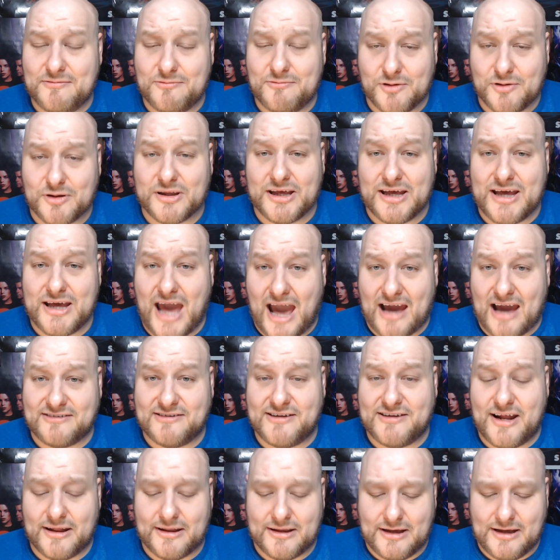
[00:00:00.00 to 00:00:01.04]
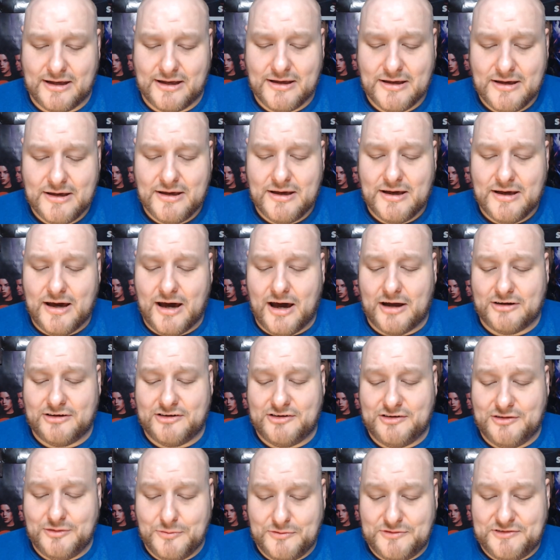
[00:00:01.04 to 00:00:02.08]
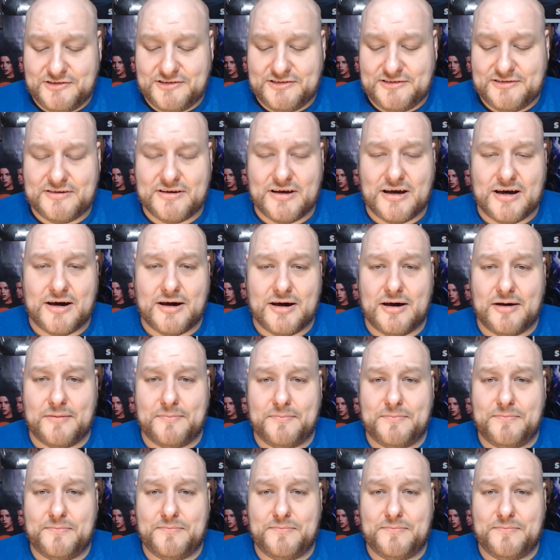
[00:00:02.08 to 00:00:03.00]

really accidentally, uh, shoots uh,